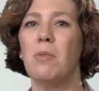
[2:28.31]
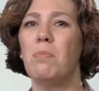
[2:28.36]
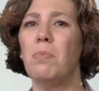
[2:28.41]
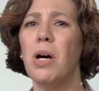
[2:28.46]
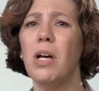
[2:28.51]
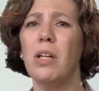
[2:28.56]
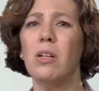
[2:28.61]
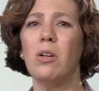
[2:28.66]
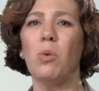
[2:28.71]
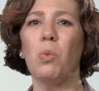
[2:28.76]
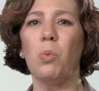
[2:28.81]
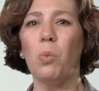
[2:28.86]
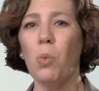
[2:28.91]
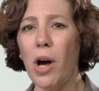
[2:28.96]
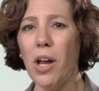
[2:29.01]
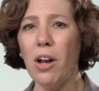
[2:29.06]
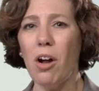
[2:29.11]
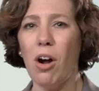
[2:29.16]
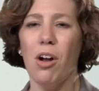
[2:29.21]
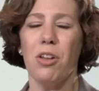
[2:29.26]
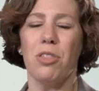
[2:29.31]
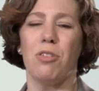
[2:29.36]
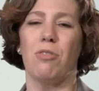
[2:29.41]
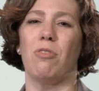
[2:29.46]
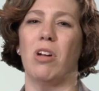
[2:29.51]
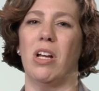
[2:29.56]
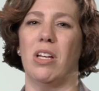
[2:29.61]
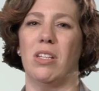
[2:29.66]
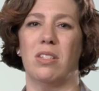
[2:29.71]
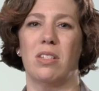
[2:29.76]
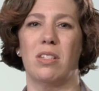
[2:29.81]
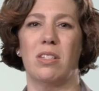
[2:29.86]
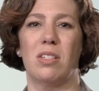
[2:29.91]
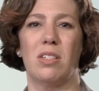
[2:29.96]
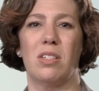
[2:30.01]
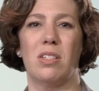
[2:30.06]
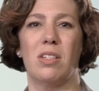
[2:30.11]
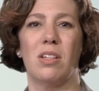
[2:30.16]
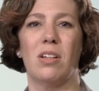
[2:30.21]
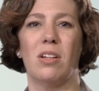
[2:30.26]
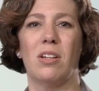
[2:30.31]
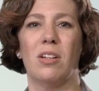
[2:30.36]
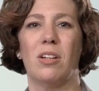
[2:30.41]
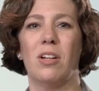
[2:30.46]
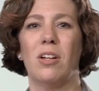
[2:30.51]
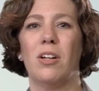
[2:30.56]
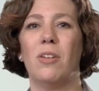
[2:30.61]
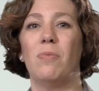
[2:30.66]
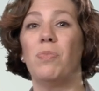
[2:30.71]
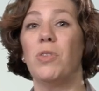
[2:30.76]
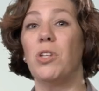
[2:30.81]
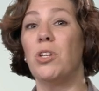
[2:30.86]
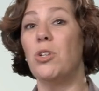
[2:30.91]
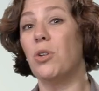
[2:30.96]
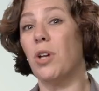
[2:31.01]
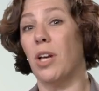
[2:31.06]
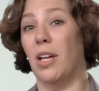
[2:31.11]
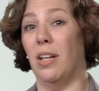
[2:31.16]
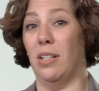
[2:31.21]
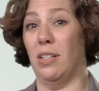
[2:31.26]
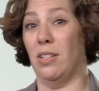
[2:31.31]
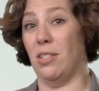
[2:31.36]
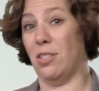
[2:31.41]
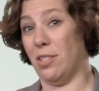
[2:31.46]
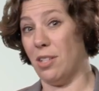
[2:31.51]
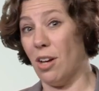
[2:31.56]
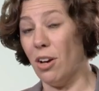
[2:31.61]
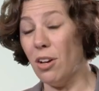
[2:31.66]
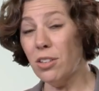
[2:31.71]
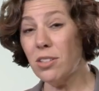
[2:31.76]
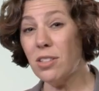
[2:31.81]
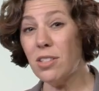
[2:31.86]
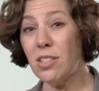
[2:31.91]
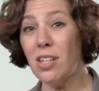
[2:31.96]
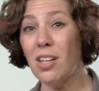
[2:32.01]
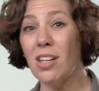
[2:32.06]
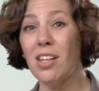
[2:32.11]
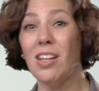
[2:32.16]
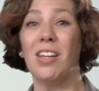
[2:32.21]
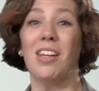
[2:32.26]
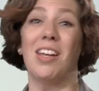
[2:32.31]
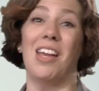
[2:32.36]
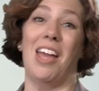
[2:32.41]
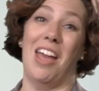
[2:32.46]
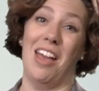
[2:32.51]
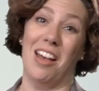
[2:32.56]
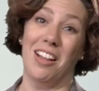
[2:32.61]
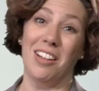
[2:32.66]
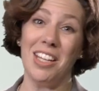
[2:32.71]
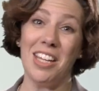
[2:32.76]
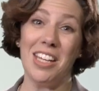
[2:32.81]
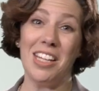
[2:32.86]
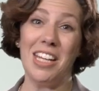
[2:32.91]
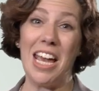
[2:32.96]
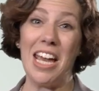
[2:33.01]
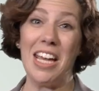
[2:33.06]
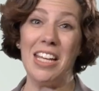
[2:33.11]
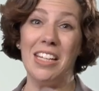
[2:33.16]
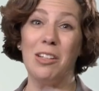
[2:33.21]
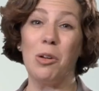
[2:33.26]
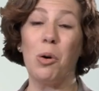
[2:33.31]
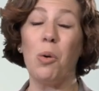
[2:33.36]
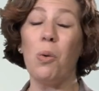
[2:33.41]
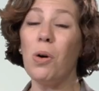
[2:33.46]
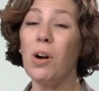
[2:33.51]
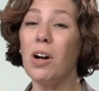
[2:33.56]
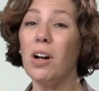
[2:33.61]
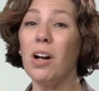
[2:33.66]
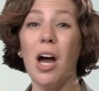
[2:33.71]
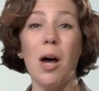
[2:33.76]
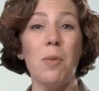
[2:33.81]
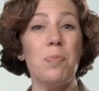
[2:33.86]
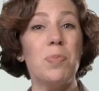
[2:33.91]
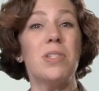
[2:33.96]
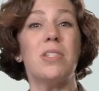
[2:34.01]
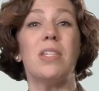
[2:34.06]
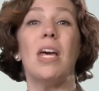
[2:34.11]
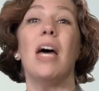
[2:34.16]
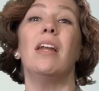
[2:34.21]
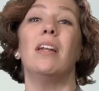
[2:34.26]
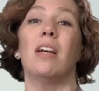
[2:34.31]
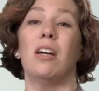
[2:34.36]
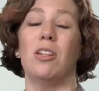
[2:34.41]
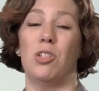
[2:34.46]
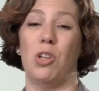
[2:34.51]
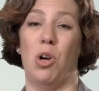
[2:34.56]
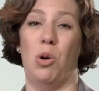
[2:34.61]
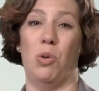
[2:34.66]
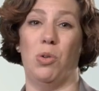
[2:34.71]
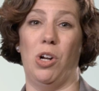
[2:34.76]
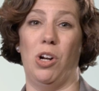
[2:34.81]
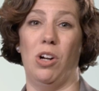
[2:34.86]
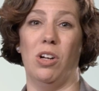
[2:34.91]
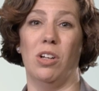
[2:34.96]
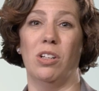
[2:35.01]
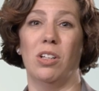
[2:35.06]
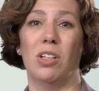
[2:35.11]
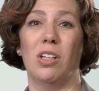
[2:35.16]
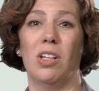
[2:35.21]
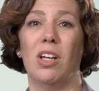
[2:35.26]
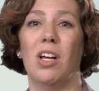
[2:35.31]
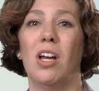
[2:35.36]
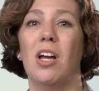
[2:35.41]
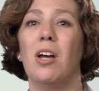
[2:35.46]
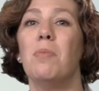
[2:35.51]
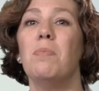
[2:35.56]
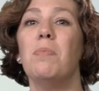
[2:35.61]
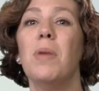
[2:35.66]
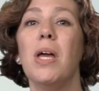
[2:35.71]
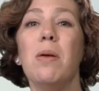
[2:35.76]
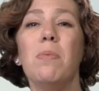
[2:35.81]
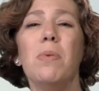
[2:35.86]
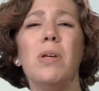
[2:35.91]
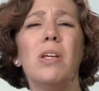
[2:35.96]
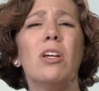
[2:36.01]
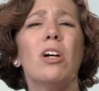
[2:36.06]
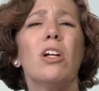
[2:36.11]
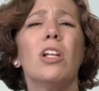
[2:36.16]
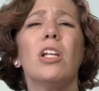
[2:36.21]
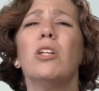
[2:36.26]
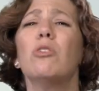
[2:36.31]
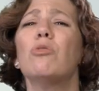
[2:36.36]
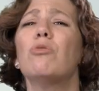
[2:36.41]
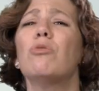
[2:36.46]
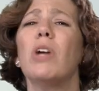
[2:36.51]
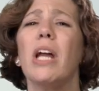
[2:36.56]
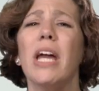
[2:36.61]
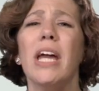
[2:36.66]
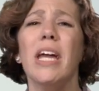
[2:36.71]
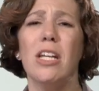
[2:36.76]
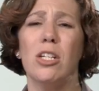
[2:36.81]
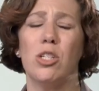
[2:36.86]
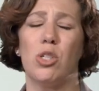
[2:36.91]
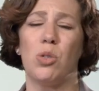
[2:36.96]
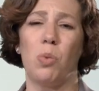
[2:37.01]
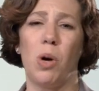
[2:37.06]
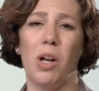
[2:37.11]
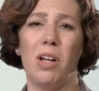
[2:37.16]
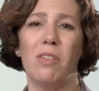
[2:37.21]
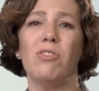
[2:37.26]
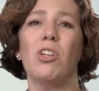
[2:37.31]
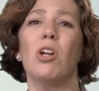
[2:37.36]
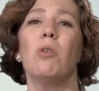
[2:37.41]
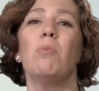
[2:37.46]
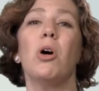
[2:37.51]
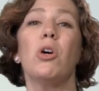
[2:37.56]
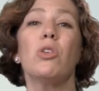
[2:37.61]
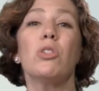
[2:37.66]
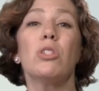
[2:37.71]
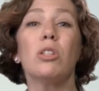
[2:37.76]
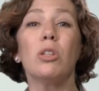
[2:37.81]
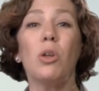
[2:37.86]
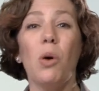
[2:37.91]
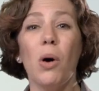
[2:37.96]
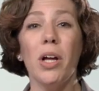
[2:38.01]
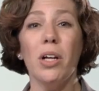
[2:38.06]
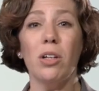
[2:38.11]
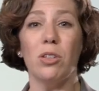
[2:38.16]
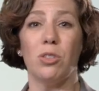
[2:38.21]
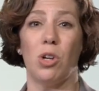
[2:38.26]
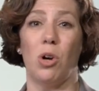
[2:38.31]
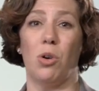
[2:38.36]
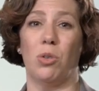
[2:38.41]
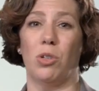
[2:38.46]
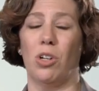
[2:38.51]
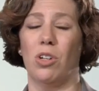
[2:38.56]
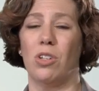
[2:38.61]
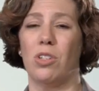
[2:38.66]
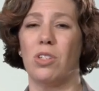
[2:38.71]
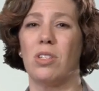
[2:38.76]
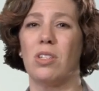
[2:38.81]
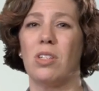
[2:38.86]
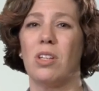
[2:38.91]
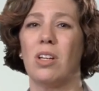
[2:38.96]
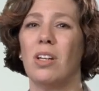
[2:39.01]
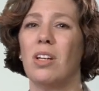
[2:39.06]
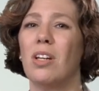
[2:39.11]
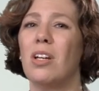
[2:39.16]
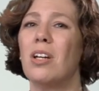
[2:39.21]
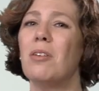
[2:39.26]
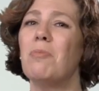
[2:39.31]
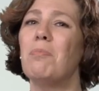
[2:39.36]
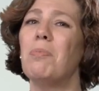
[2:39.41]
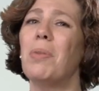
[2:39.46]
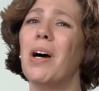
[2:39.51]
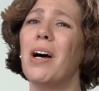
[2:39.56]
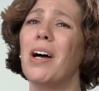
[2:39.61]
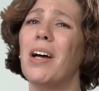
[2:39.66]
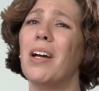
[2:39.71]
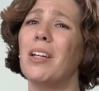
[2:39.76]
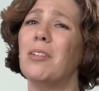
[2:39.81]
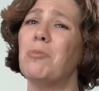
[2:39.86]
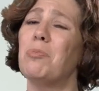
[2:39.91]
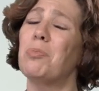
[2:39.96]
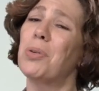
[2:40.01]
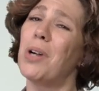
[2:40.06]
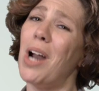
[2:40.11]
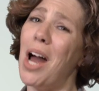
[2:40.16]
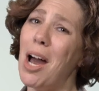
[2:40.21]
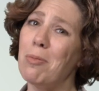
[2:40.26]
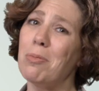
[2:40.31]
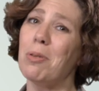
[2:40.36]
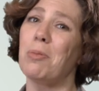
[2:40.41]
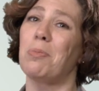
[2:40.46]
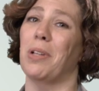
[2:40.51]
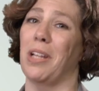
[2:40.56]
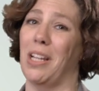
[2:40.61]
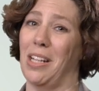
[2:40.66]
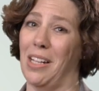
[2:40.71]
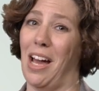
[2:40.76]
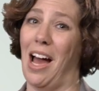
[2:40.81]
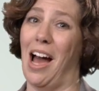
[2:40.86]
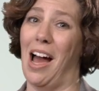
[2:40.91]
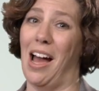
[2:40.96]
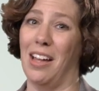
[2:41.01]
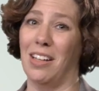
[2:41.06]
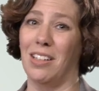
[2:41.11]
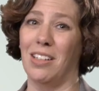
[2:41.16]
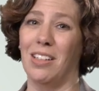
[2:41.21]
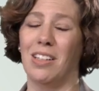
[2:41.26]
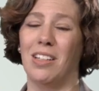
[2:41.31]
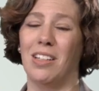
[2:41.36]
But what are the risks? You can insult, alienate, or upset a donor. Maybe you'll enrage one of your most loyal donors, but probably not.